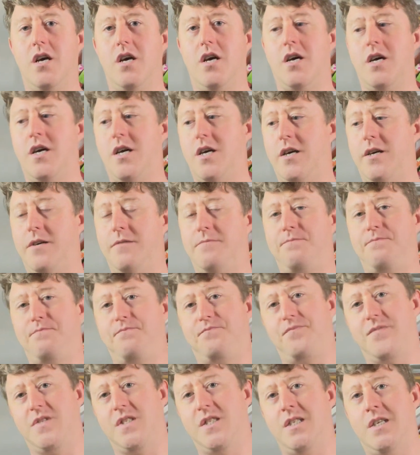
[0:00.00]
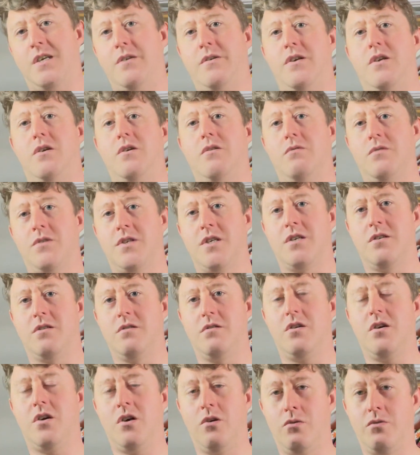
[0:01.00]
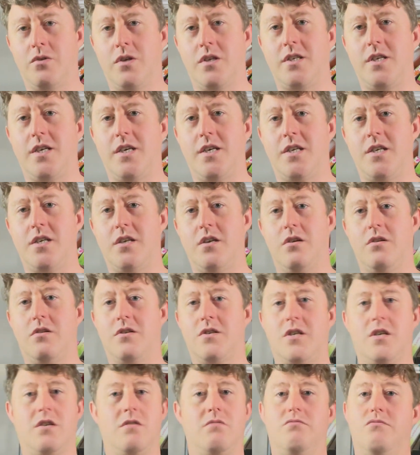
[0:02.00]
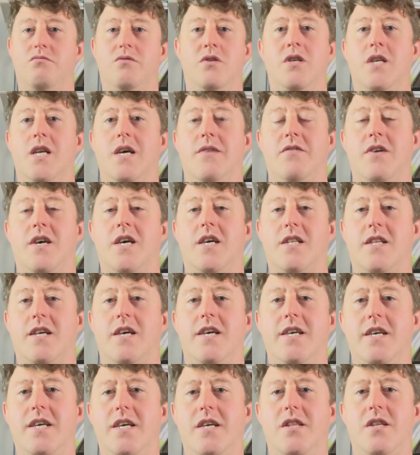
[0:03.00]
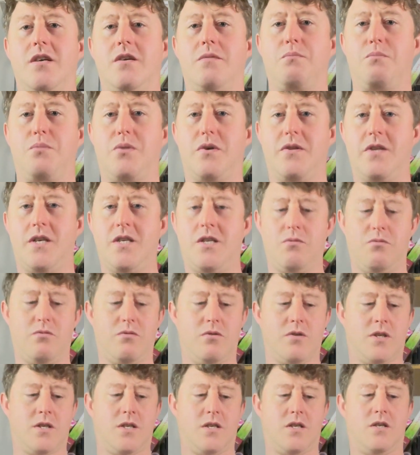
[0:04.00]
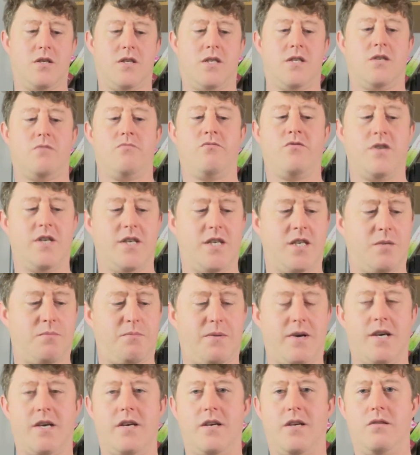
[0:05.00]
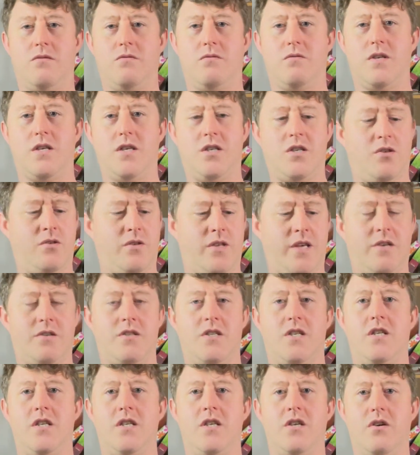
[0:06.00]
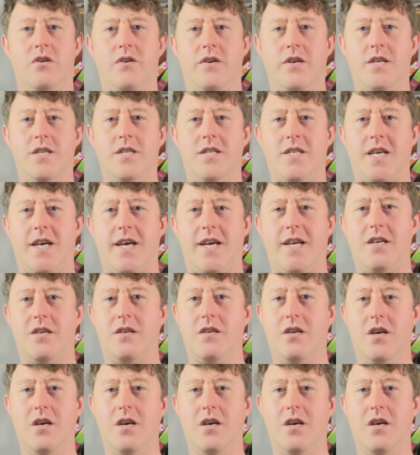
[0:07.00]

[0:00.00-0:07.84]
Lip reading: Now I know on older DSLRs you never had that either, but this was released back in 2009, 10,